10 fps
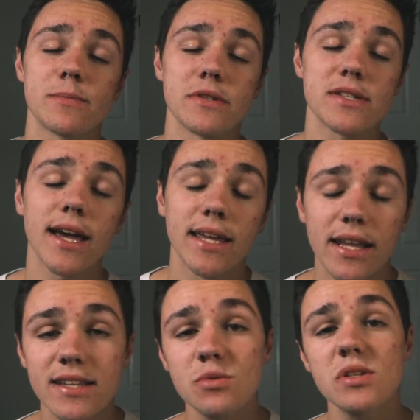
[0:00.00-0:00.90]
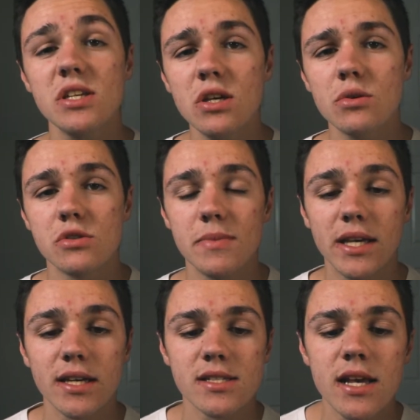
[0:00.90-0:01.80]
per second. And this was huge
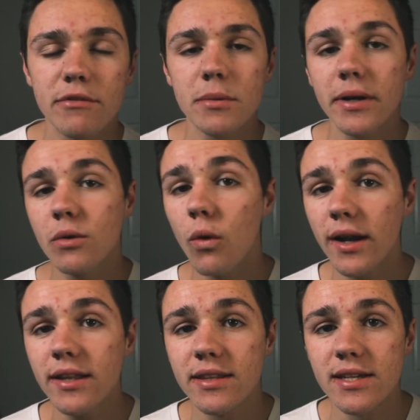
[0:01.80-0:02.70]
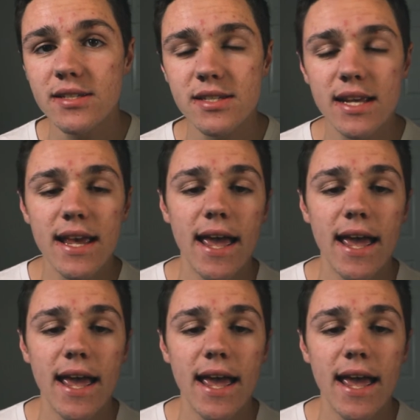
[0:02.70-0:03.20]
because everybody wanted this,